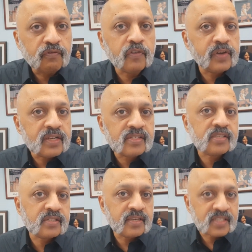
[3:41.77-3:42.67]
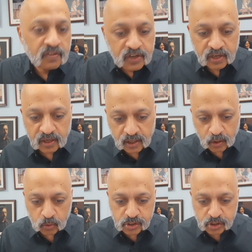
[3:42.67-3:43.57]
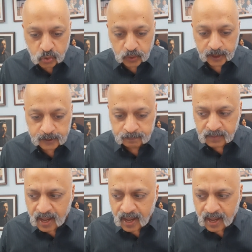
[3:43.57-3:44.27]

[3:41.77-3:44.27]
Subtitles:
15, 16, 17 year old students.